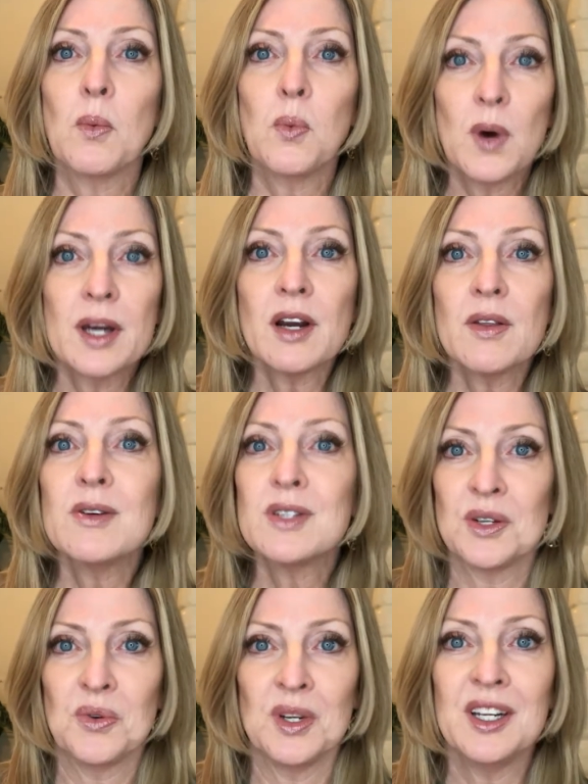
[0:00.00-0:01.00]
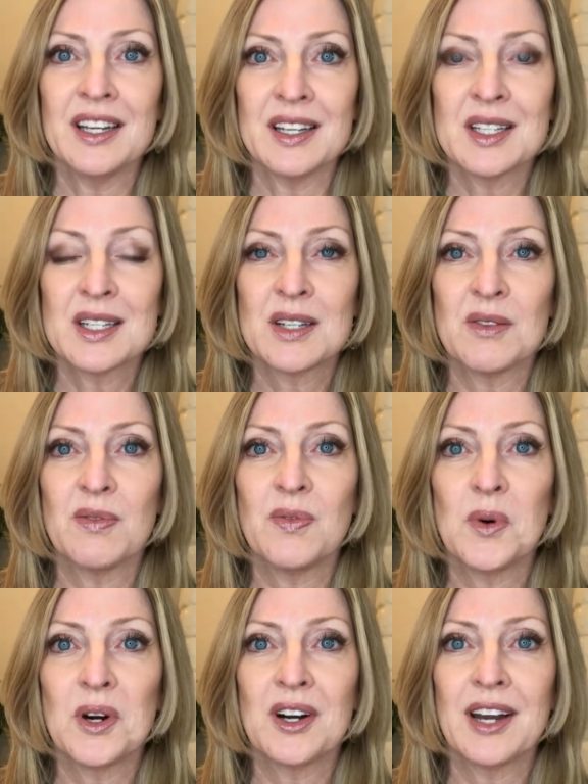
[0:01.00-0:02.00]
what are those ingredients
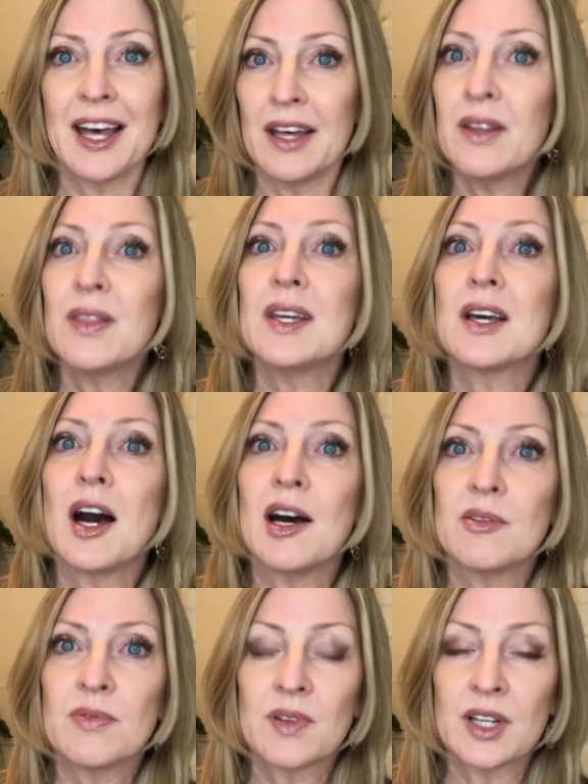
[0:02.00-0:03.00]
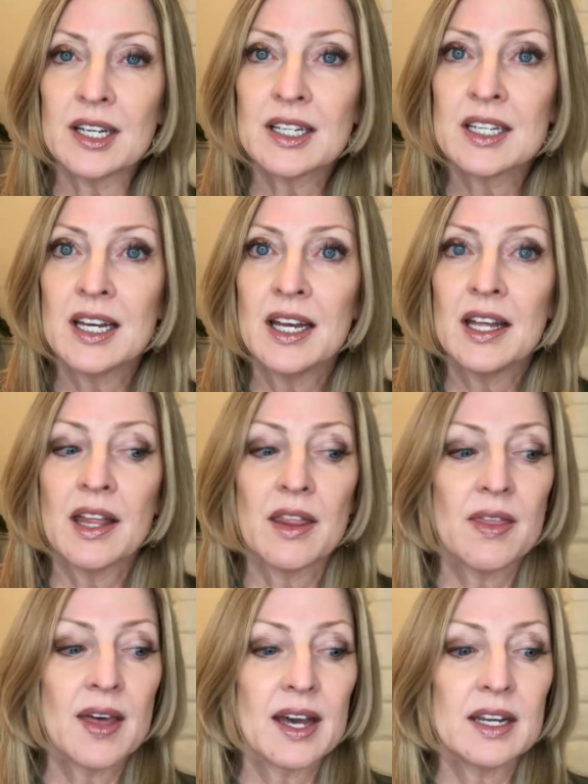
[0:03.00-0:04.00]
for healthy conflict
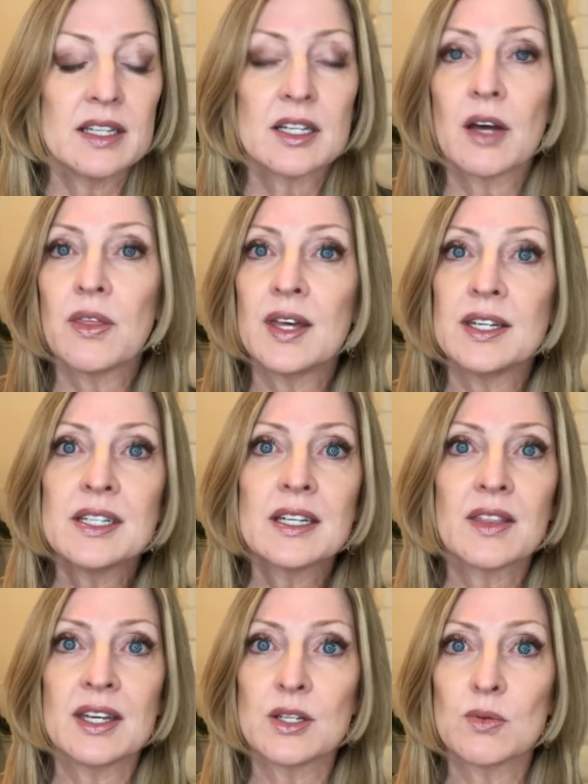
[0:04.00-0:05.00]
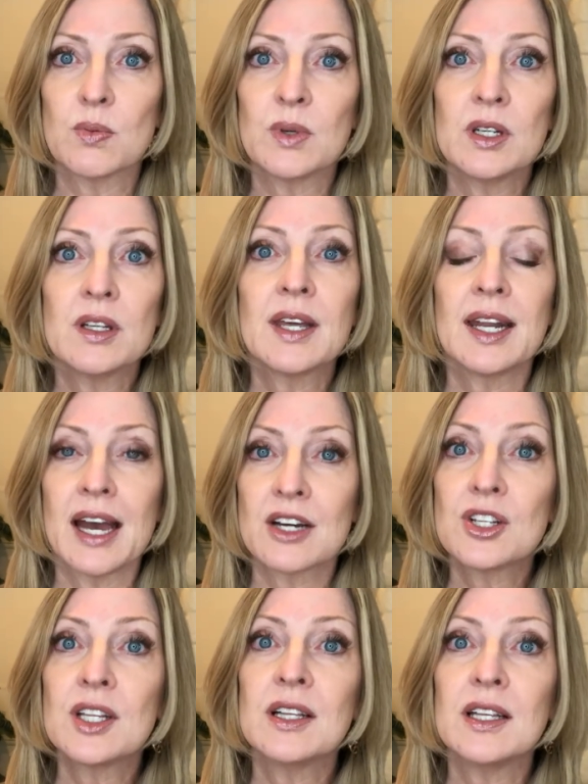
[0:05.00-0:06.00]
that is authentic, that's real, that
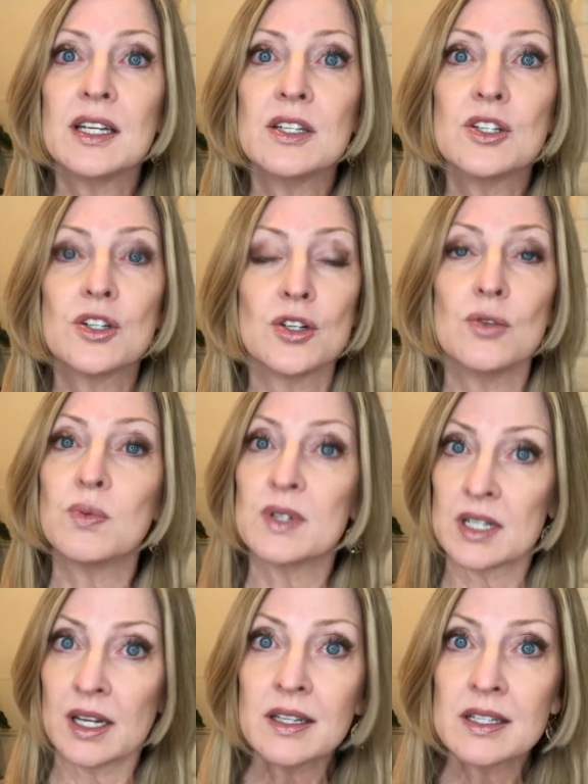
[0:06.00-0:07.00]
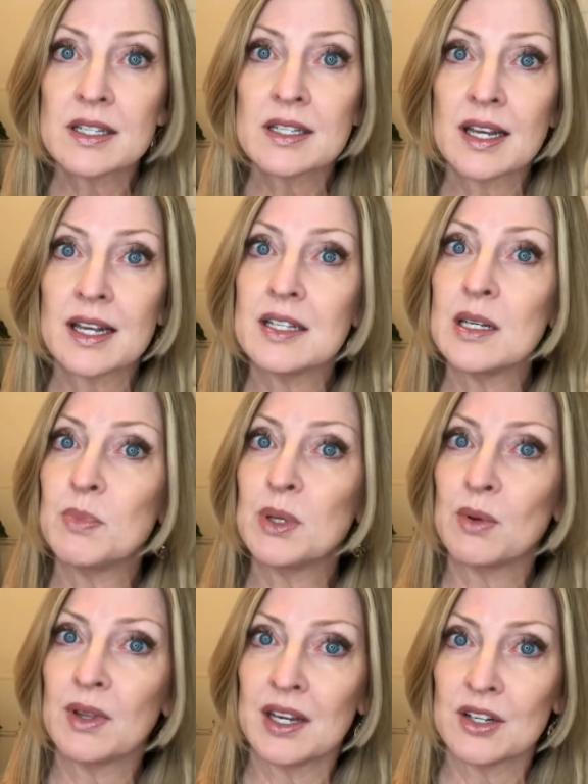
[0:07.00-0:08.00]
actually leads to results and deepen
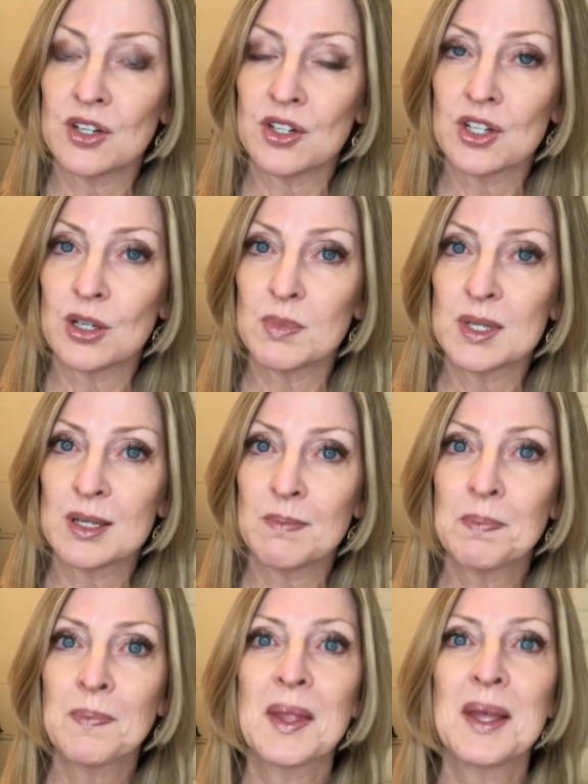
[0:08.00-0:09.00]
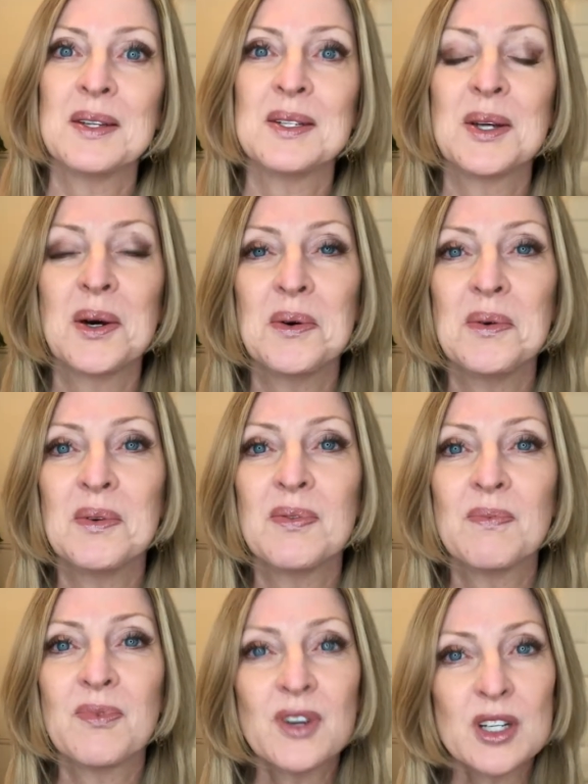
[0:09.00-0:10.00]
relationships? So,
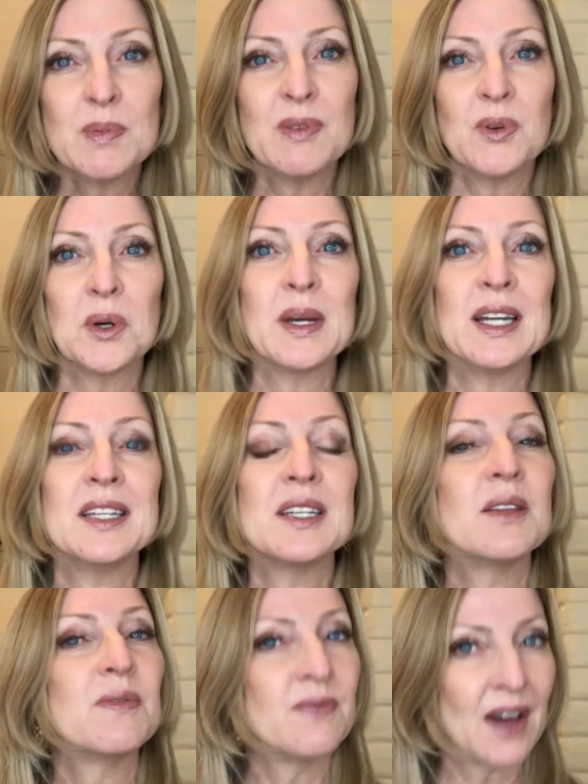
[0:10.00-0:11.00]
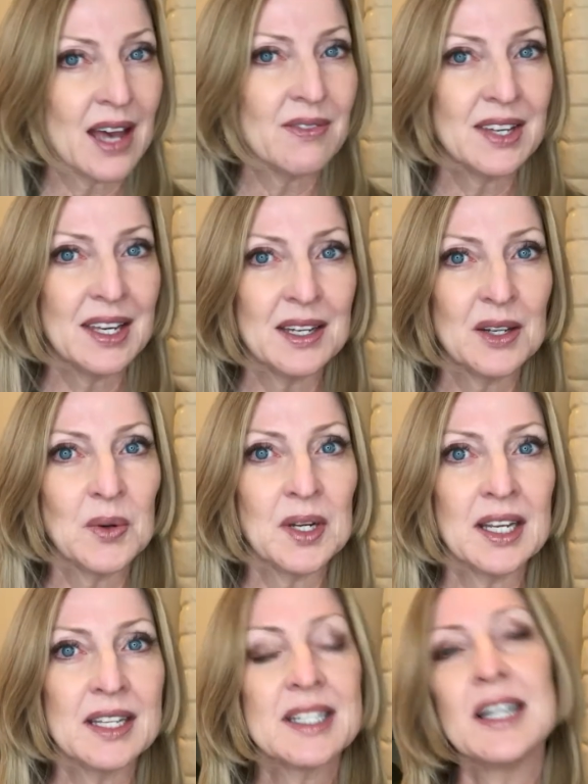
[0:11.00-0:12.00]
first, before we get into the five key
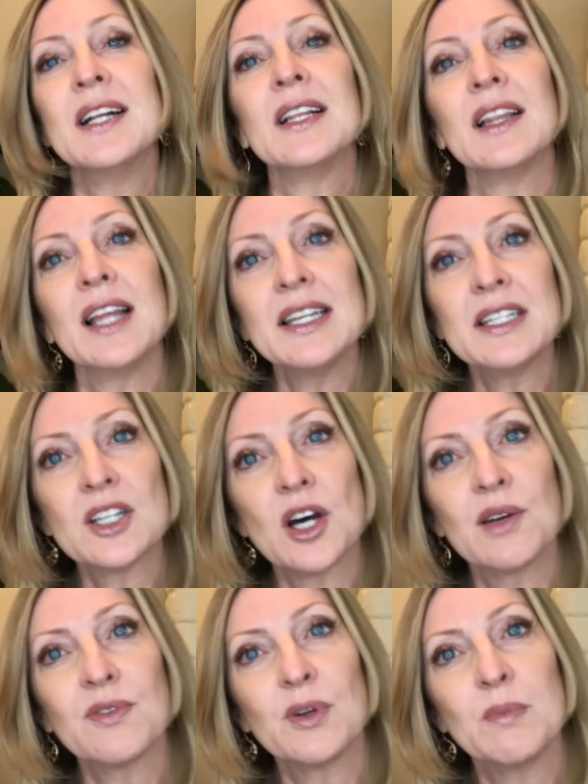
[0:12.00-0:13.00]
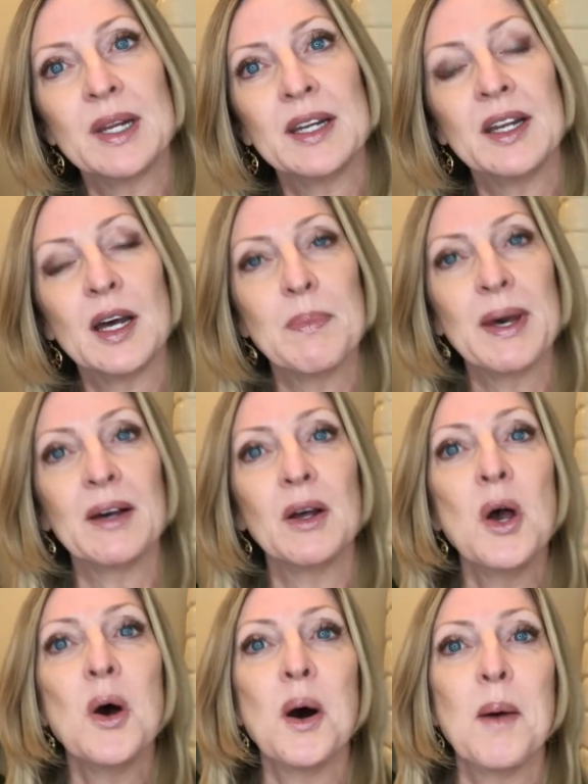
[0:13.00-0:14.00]
ingredients, let's talk for a minute about,
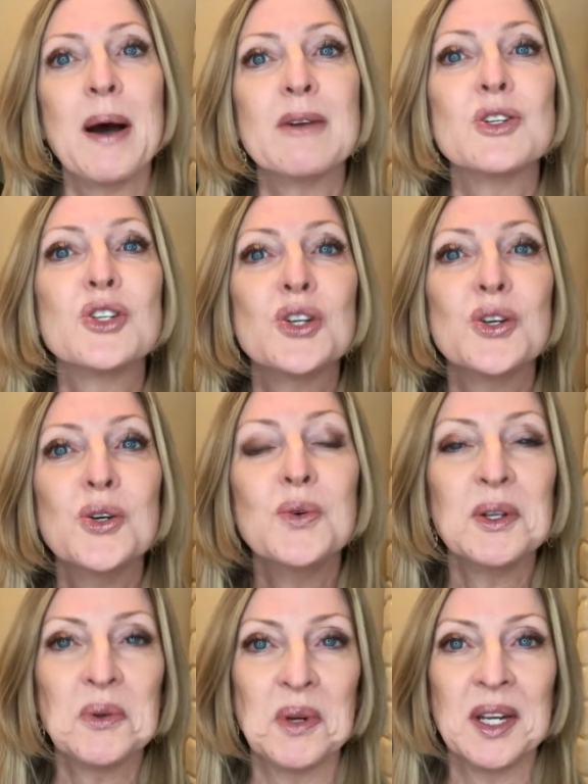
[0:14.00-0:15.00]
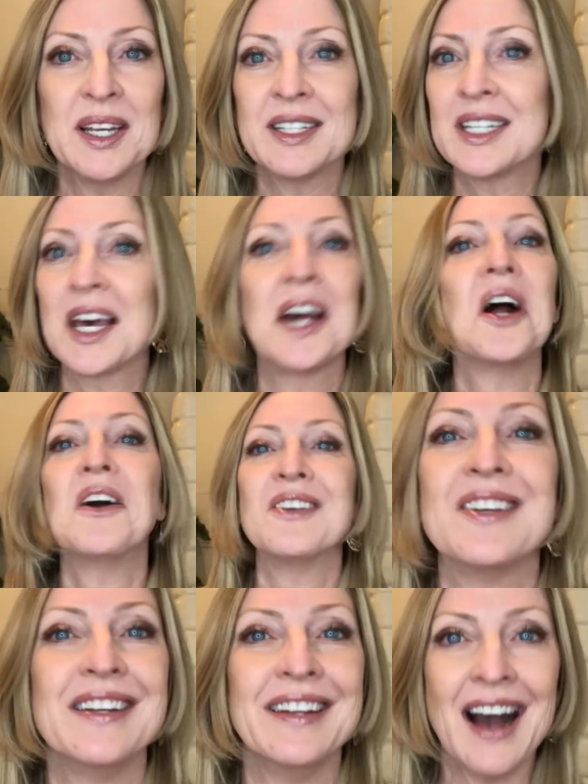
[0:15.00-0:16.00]
about two ingredients that are
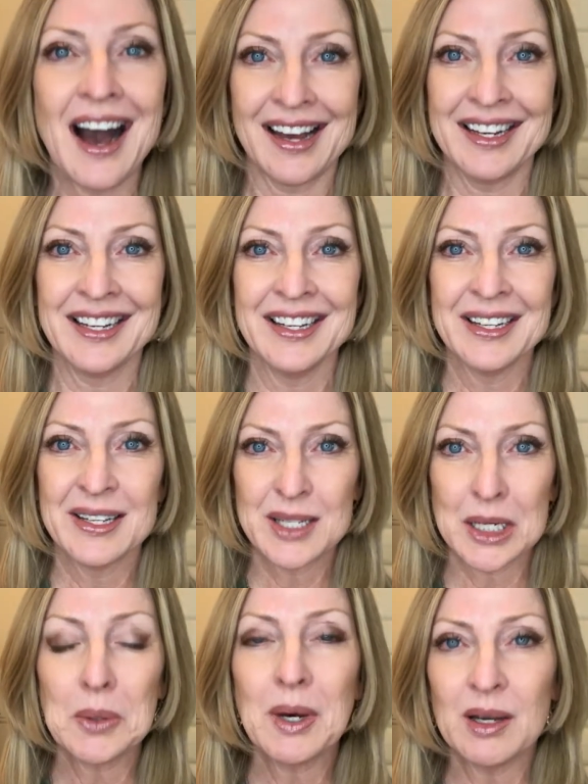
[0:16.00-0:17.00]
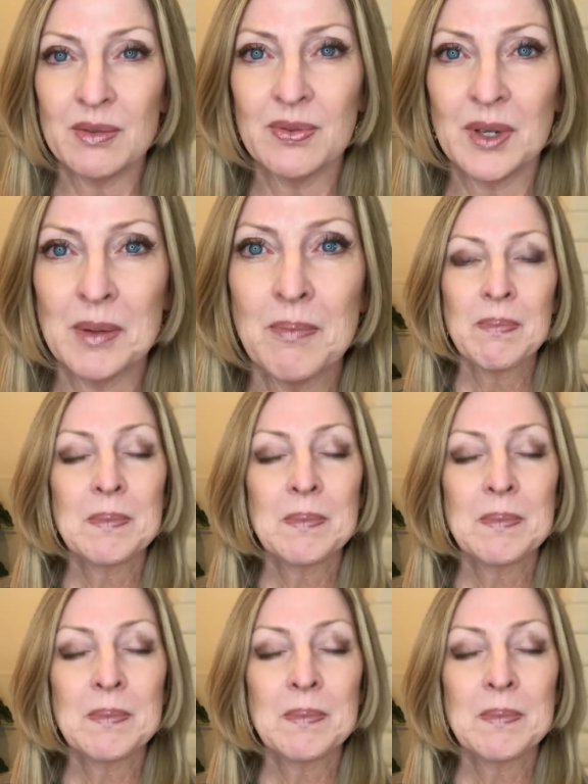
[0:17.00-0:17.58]
not so helpful.